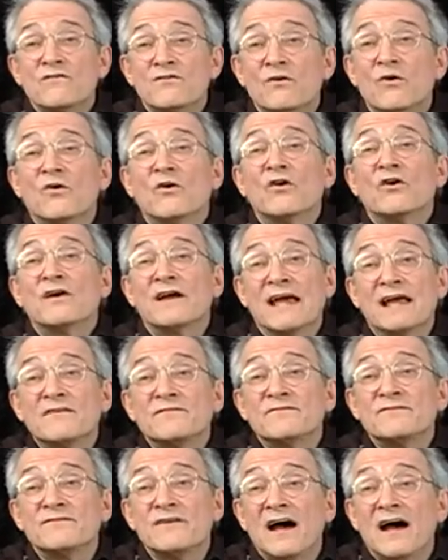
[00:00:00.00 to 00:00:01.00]
4,
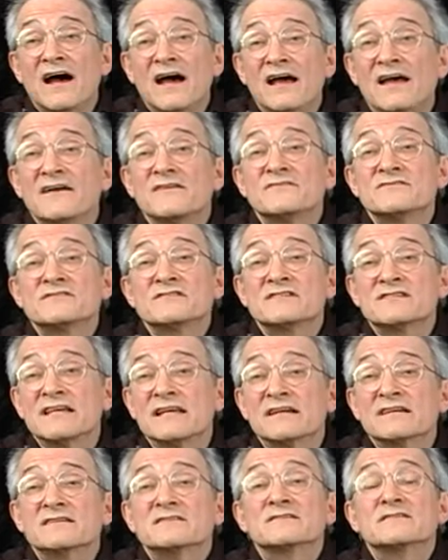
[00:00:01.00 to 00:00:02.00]
and 5, 6.